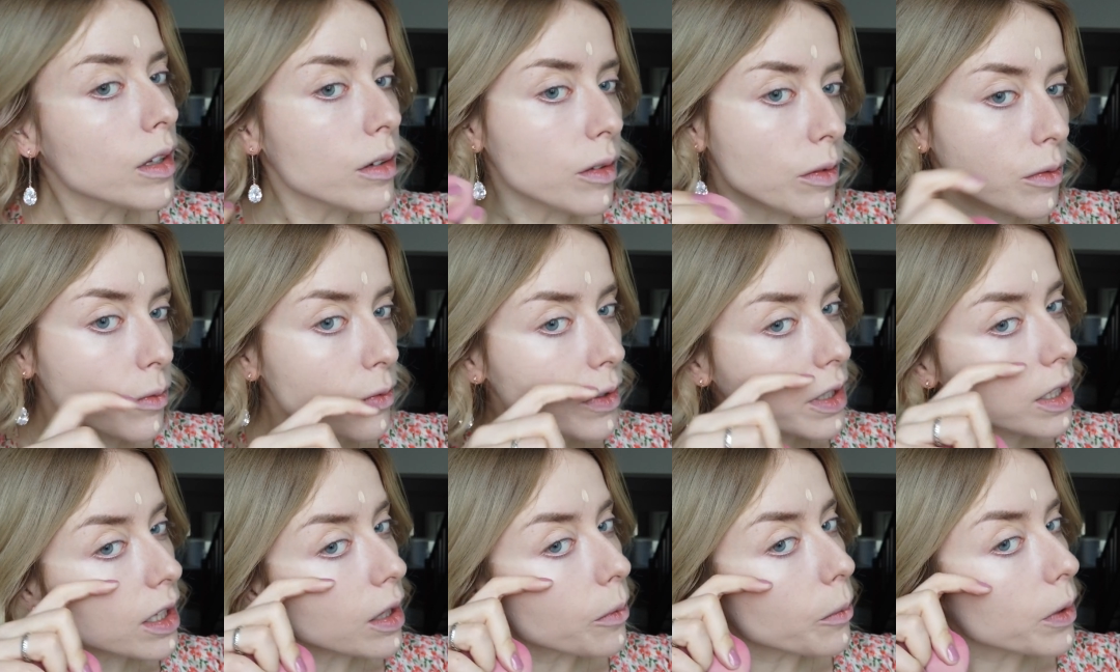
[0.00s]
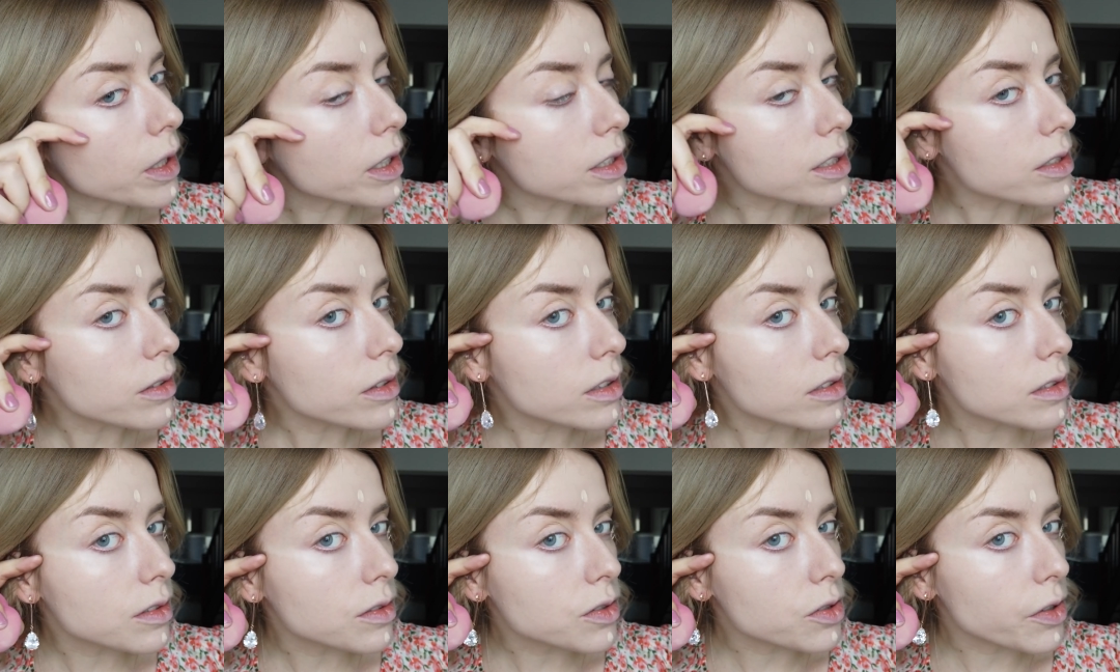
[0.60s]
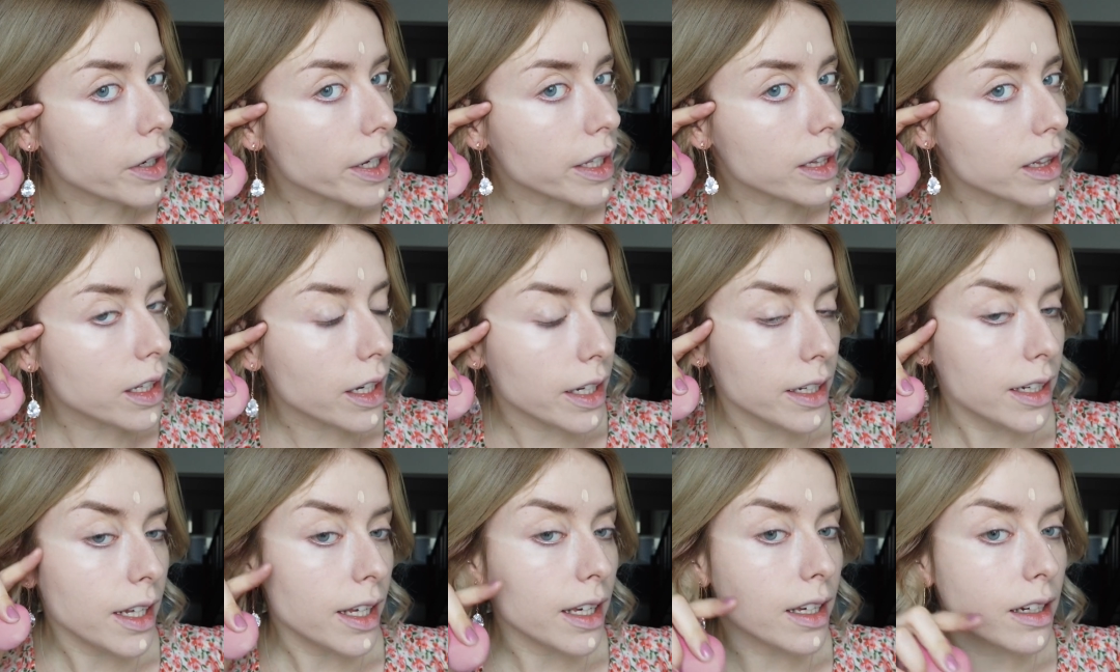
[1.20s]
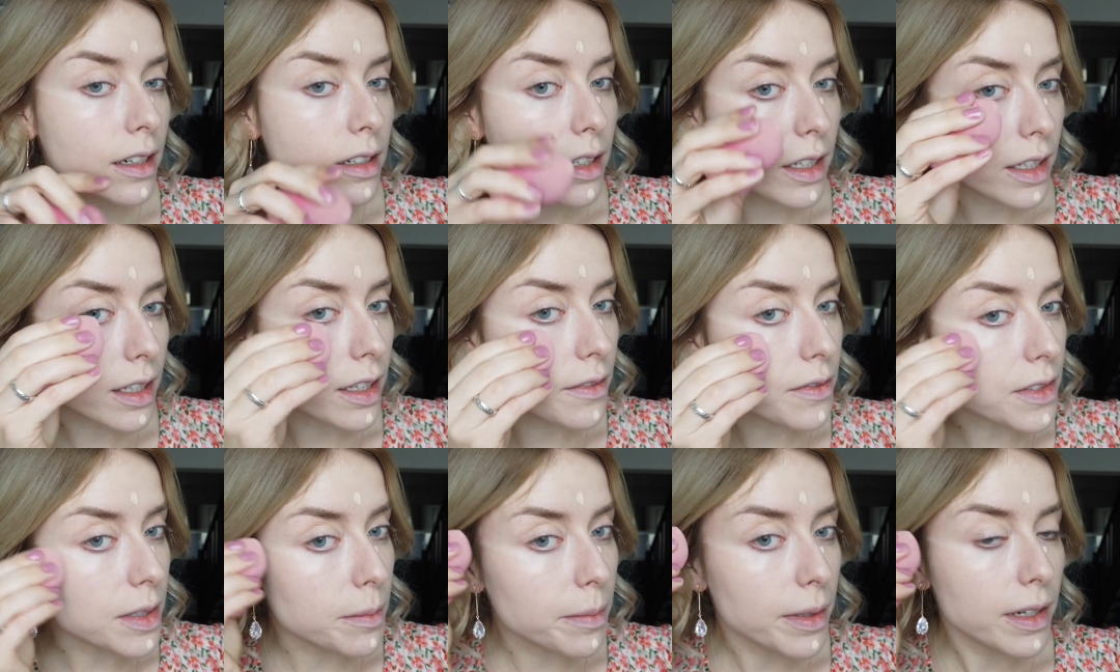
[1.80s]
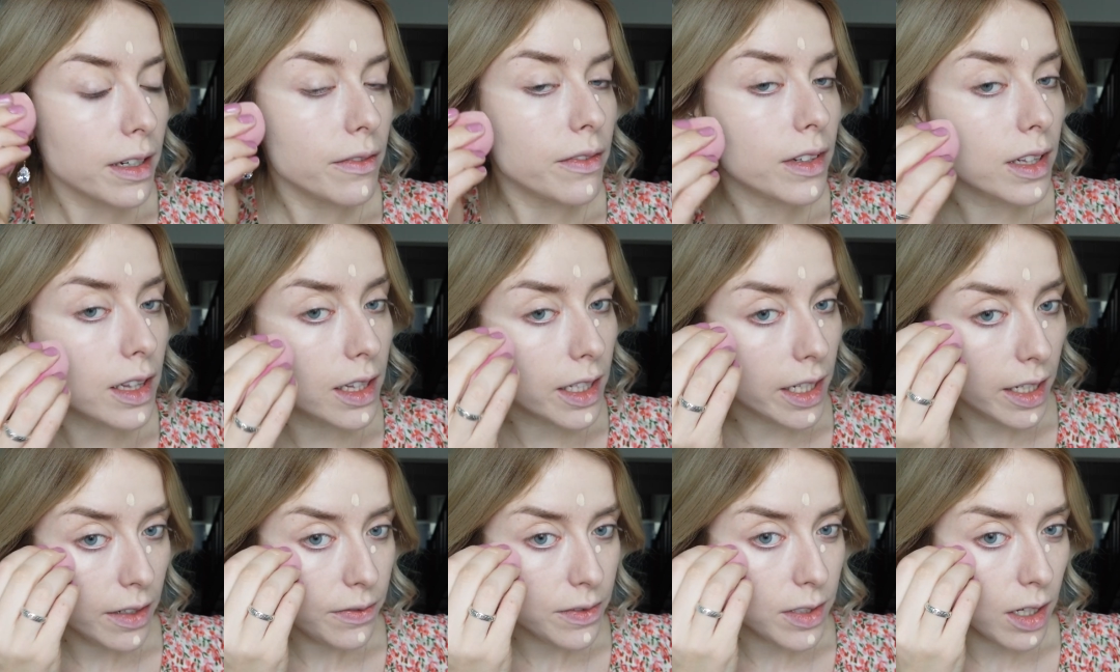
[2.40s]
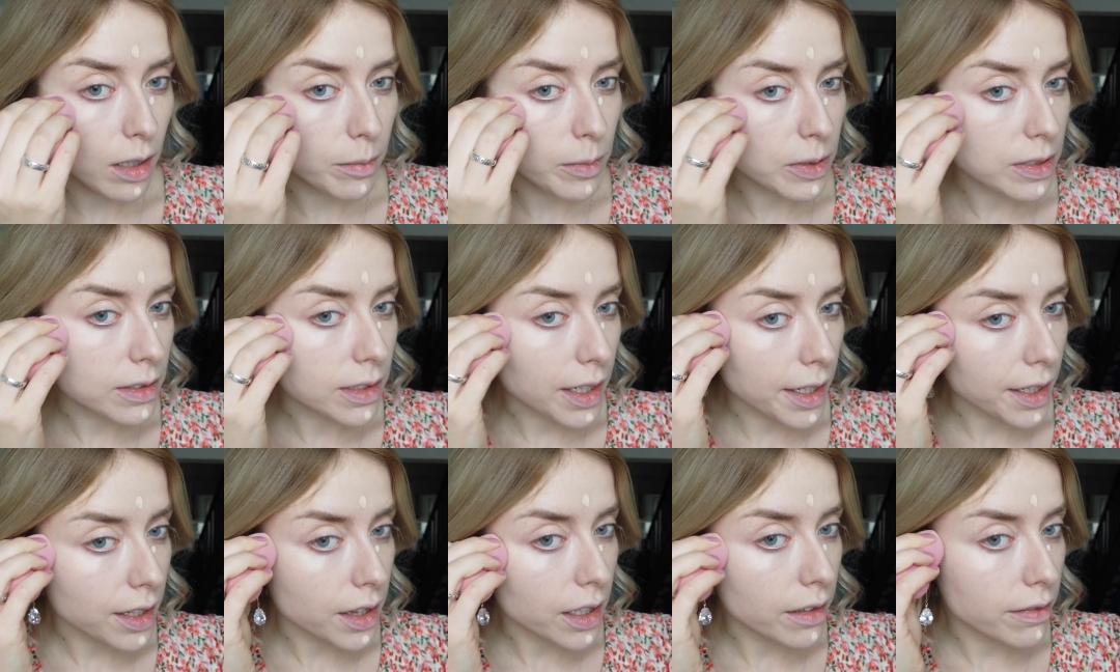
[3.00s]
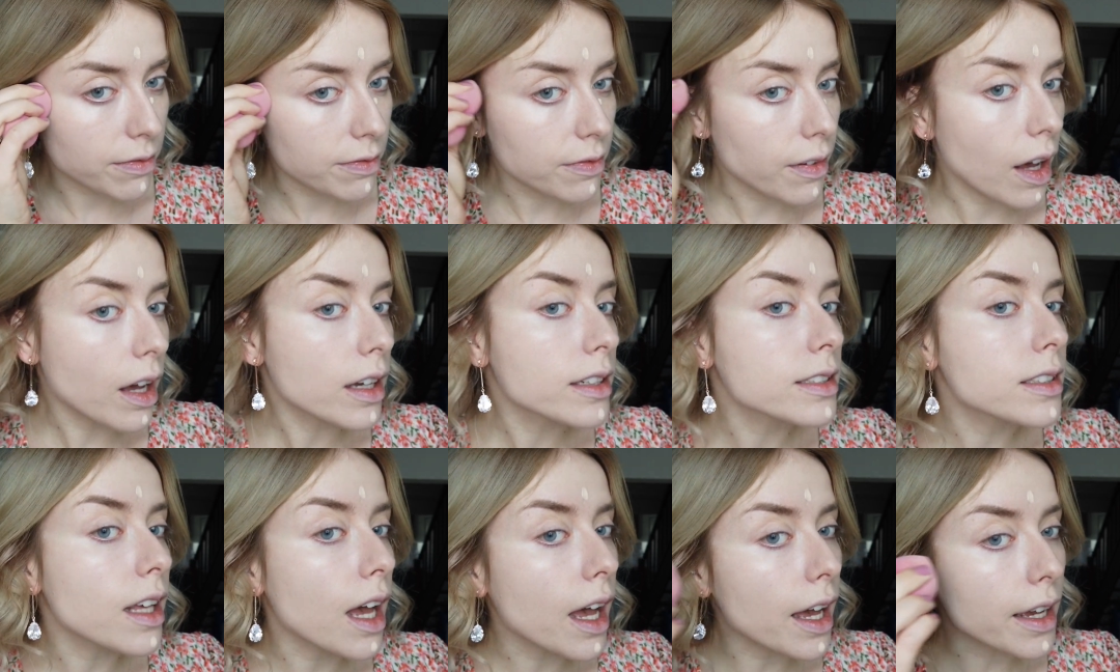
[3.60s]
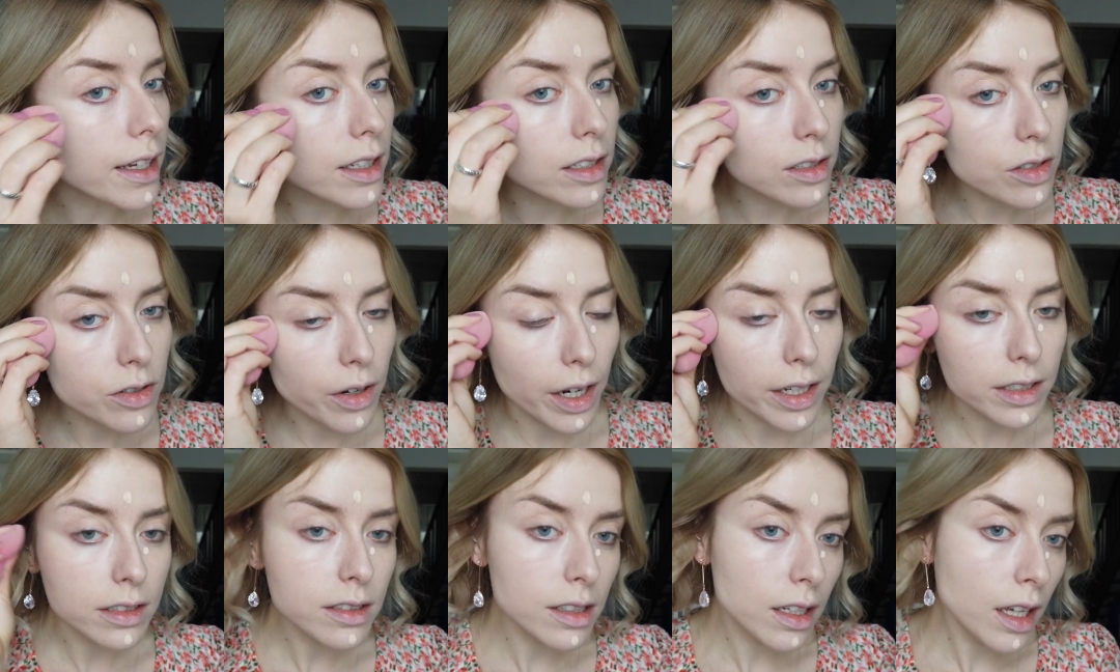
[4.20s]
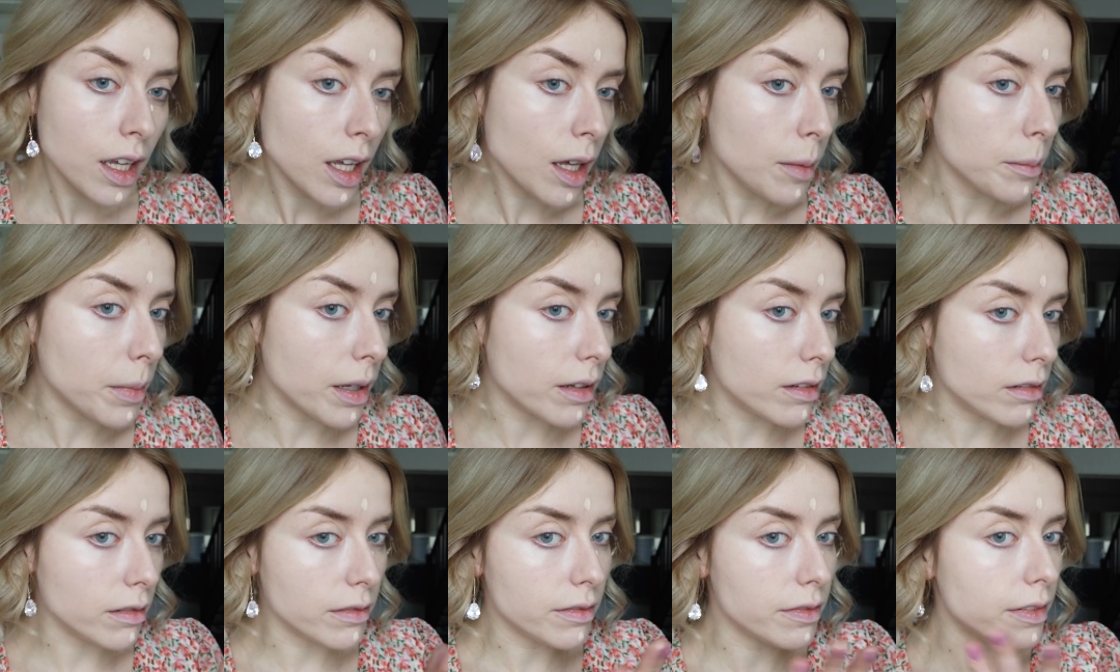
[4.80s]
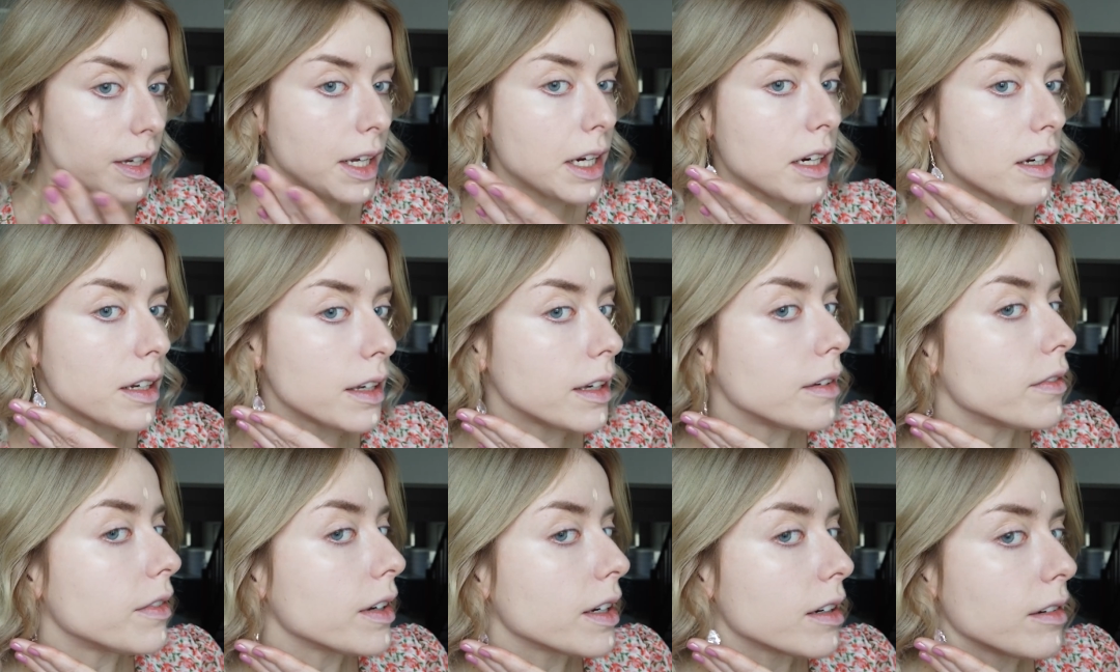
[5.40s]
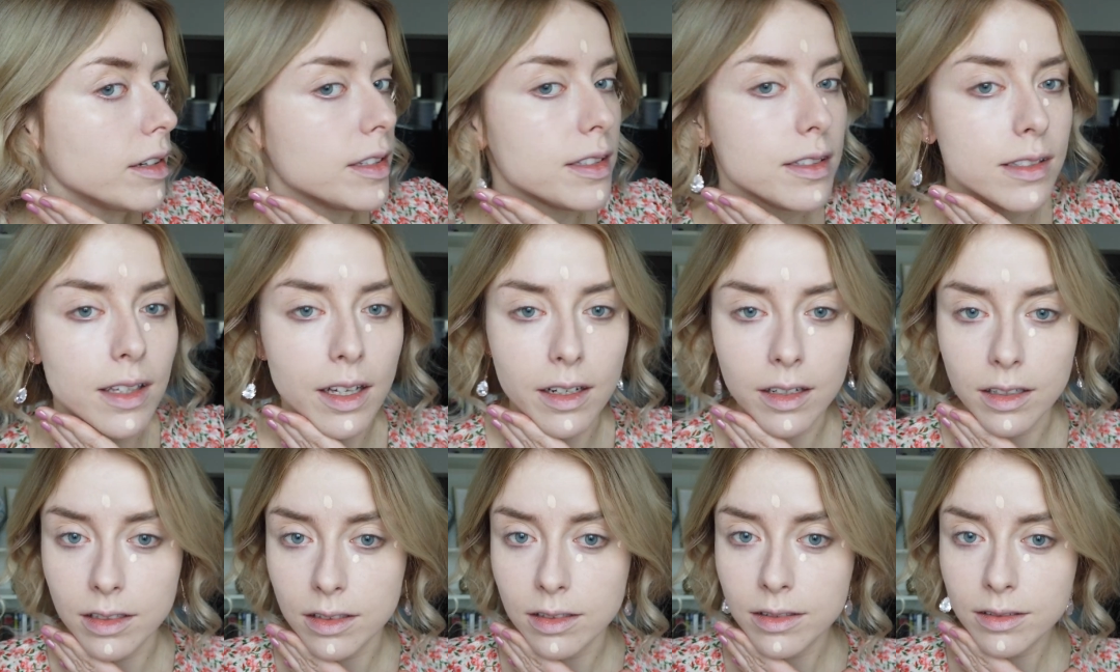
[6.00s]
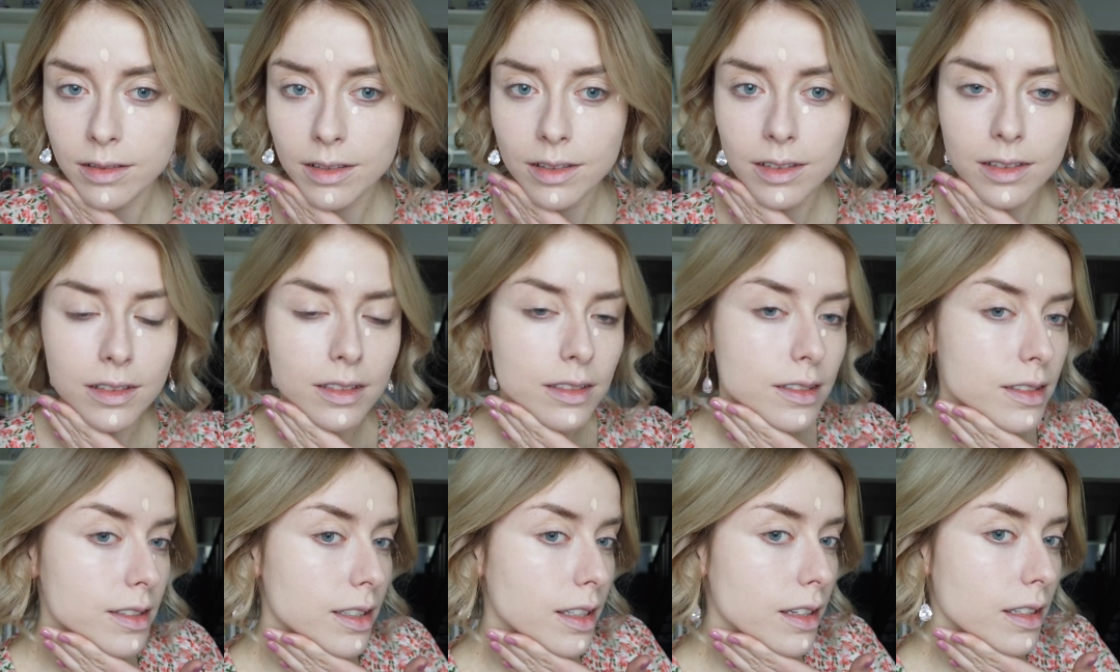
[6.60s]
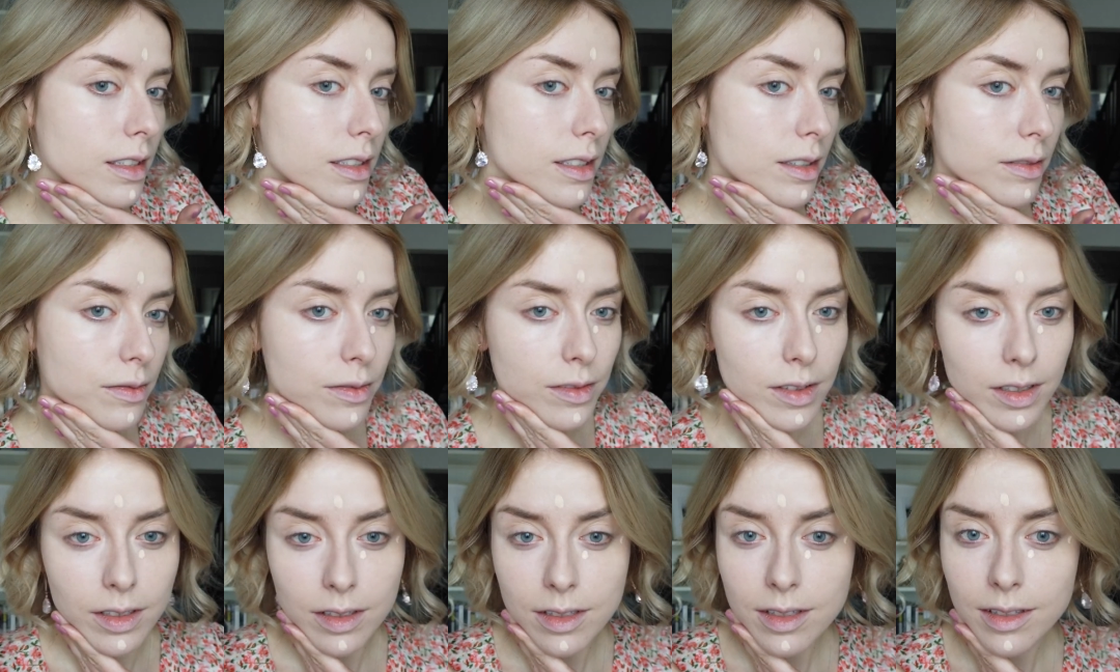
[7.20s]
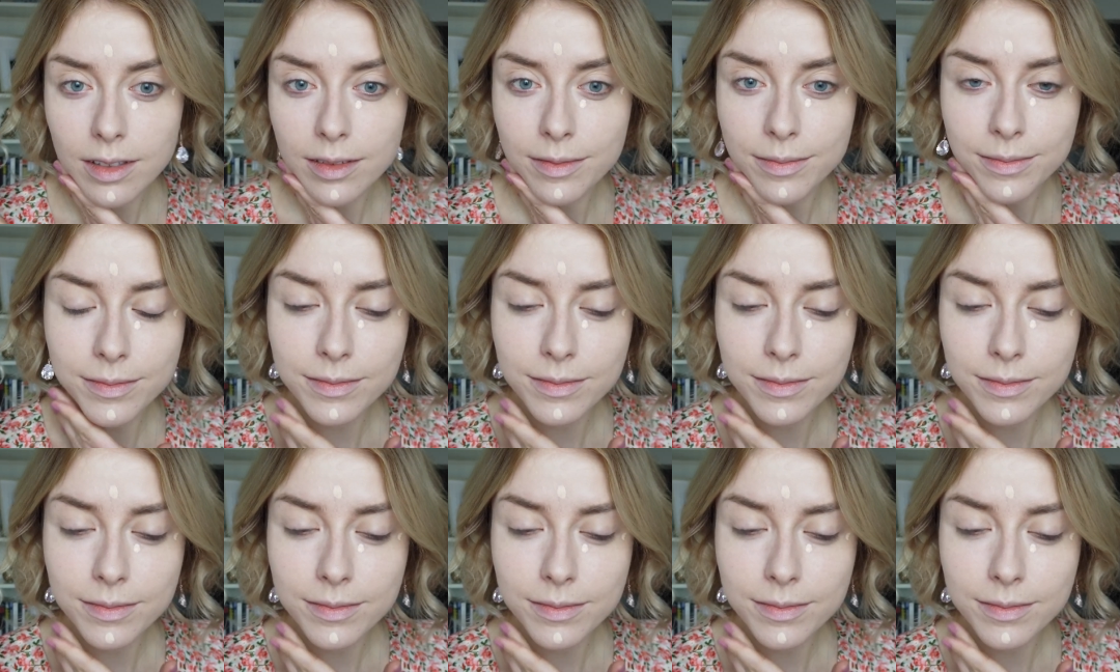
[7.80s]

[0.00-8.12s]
You really want to do the straight line here. It gives a bit of a lift, almost like the fox eye trend, but very subtle. You can see the difference.